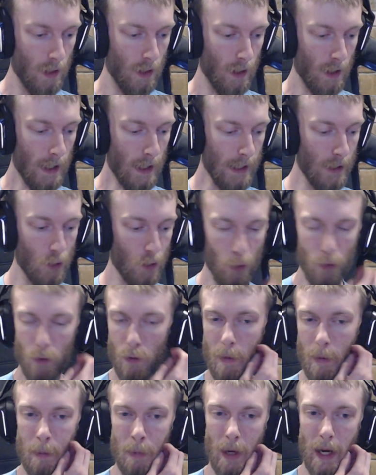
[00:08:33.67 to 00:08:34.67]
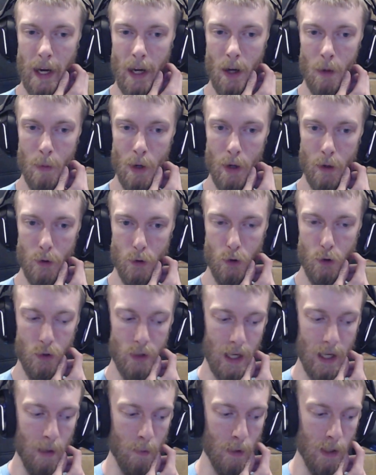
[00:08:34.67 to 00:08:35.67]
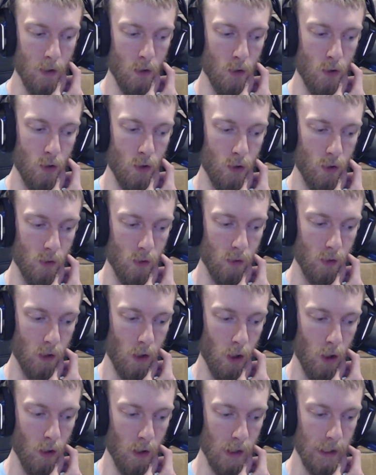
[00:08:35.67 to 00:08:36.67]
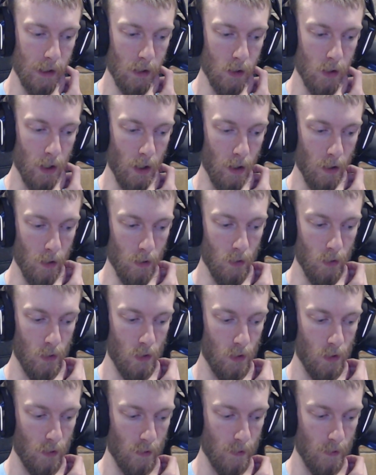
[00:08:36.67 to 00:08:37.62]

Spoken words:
I don't remember how much damage Curlier does.